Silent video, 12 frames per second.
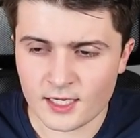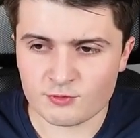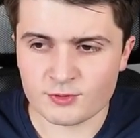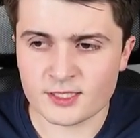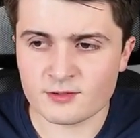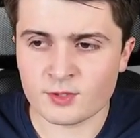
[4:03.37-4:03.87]

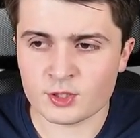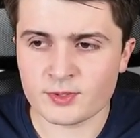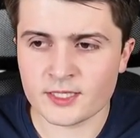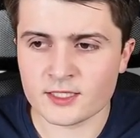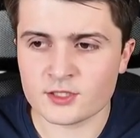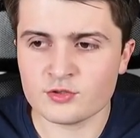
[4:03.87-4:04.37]
And we, what
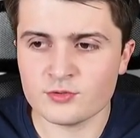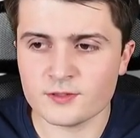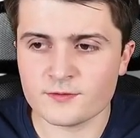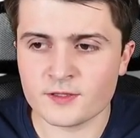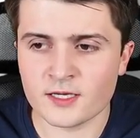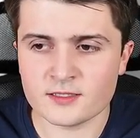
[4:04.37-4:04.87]
we can do
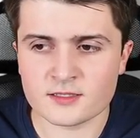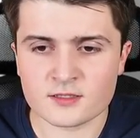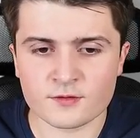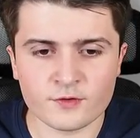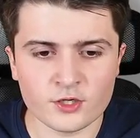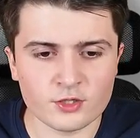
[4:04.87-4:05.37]
with that is
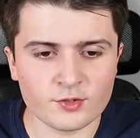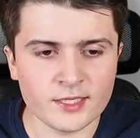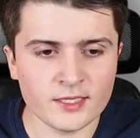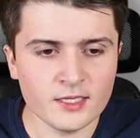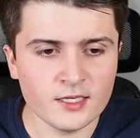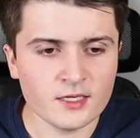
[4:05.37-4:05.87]
the
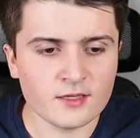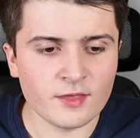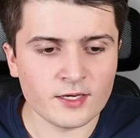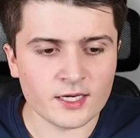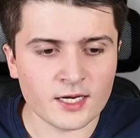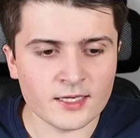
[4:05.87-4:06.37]
following,
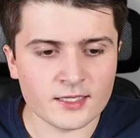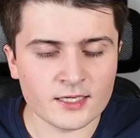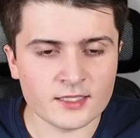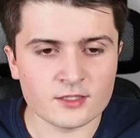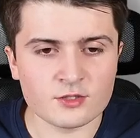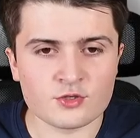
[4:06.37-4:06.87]
that I
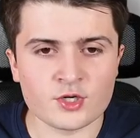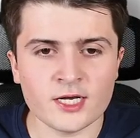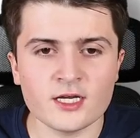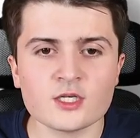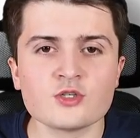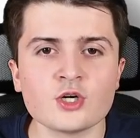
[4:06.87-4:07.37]
can
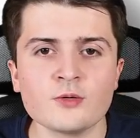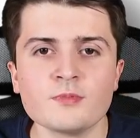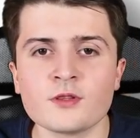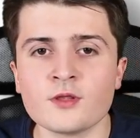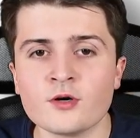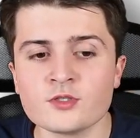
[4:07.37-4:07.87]
drag and drop
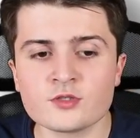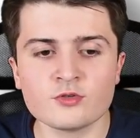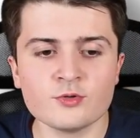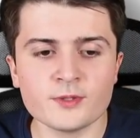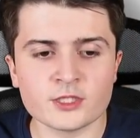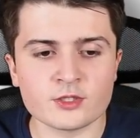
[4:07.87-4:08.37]
those
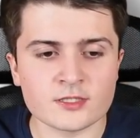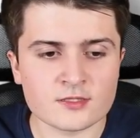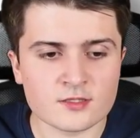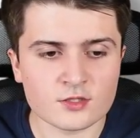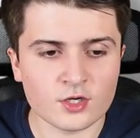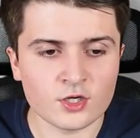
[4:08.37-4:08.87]
group
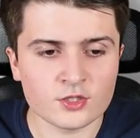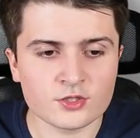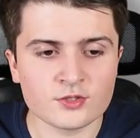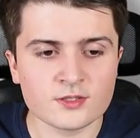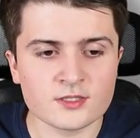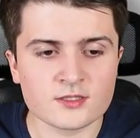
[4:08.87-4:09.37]
addresses
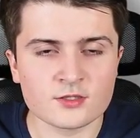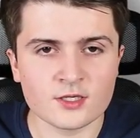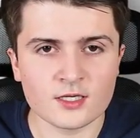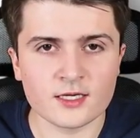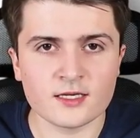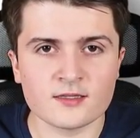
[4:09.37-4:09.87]
onto this
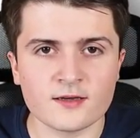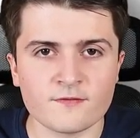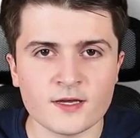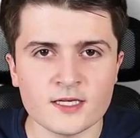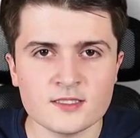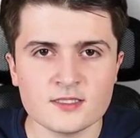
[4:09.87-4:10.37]
tunneling
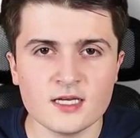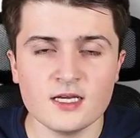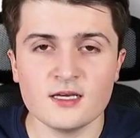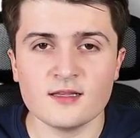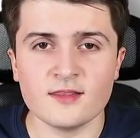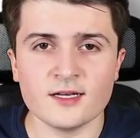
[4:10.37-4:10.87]
interface
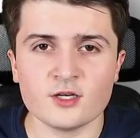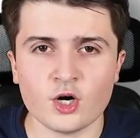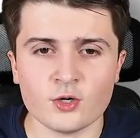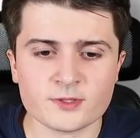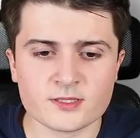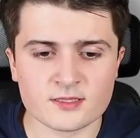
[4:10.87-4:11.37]
that
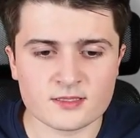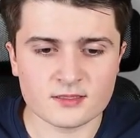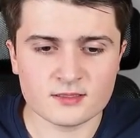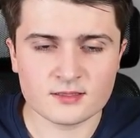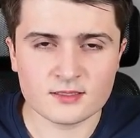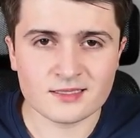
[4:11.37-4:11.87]
Home
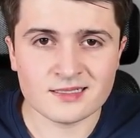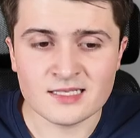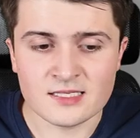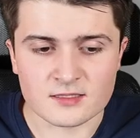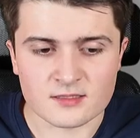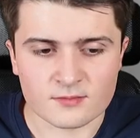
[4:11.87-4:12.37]
Assistant
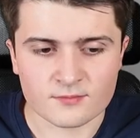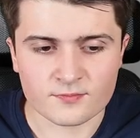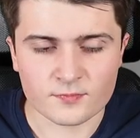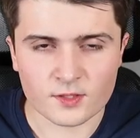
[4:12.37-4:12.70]
needs.